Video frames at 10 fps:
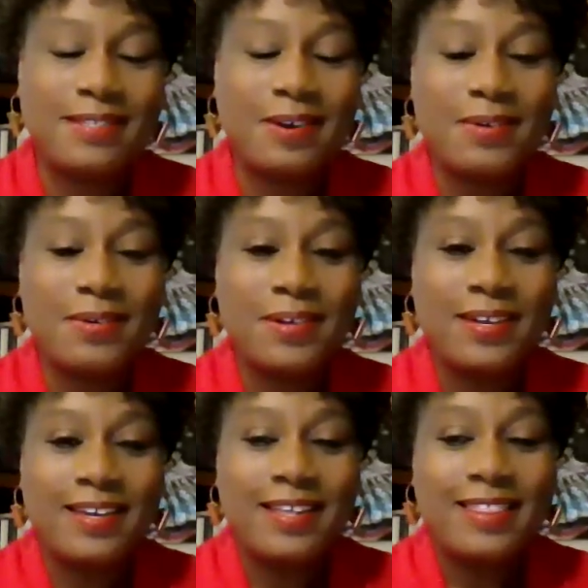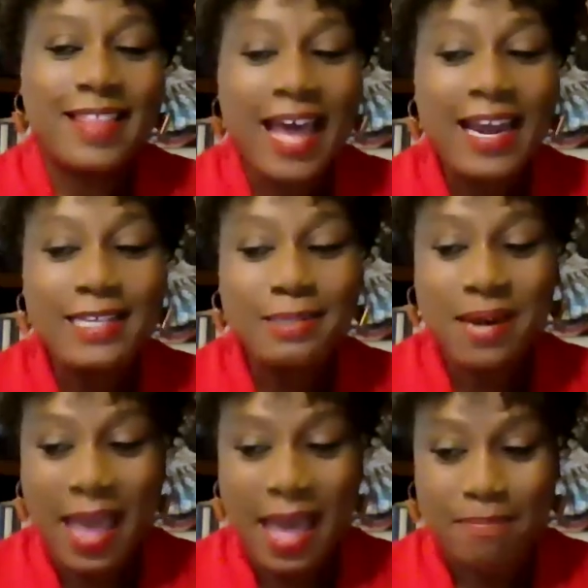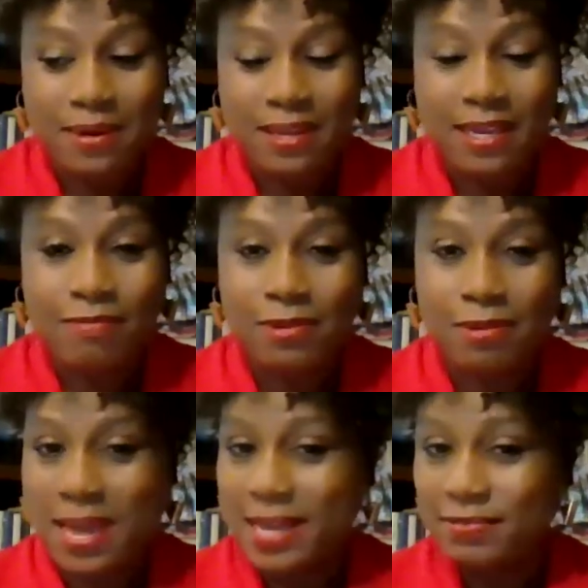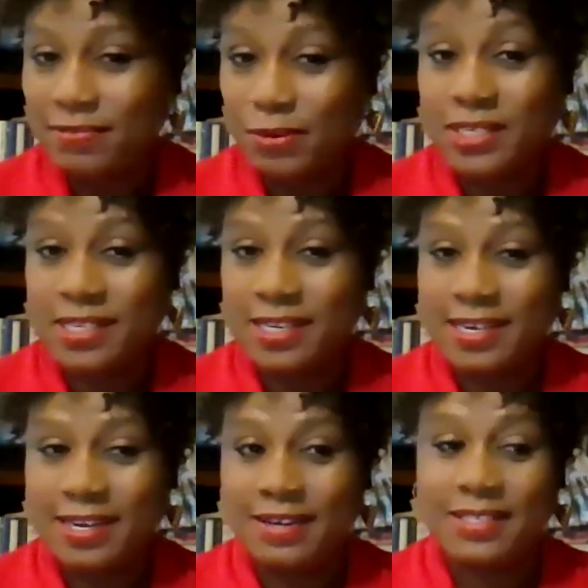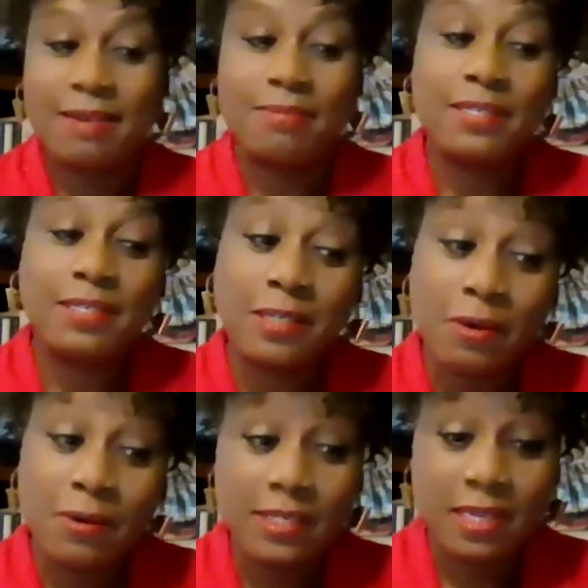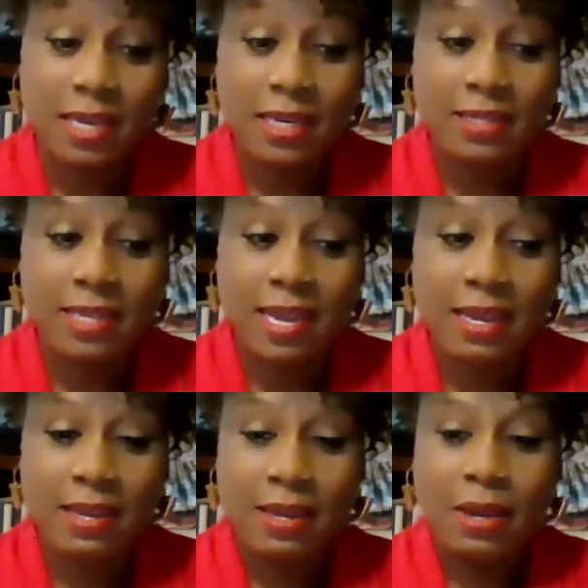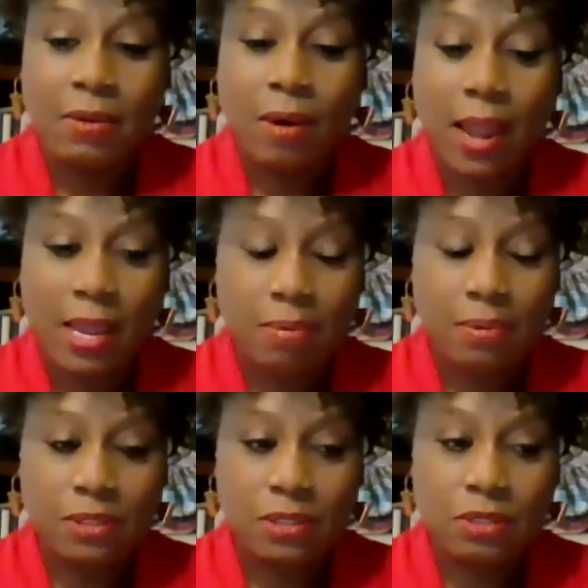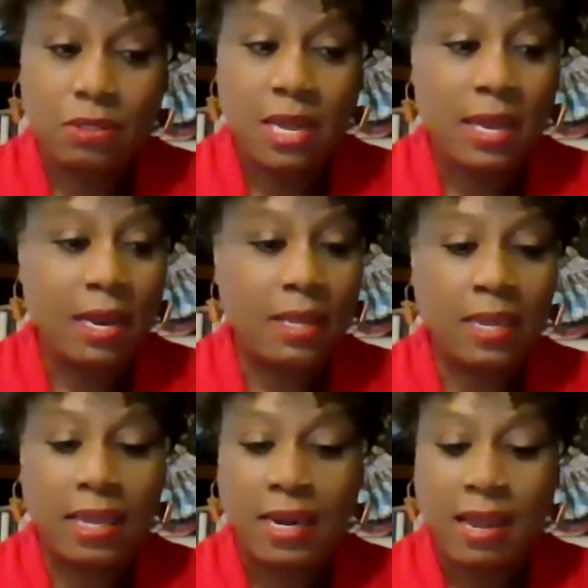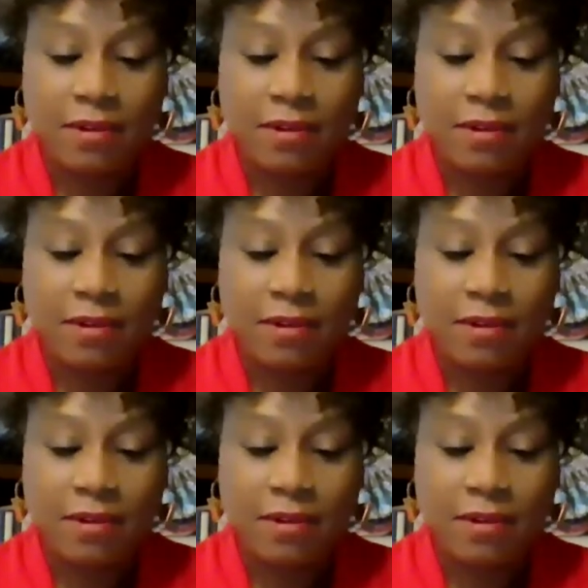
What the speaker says: And so that has been happening for the past 14 years. And I'm so excited that we're able to do that.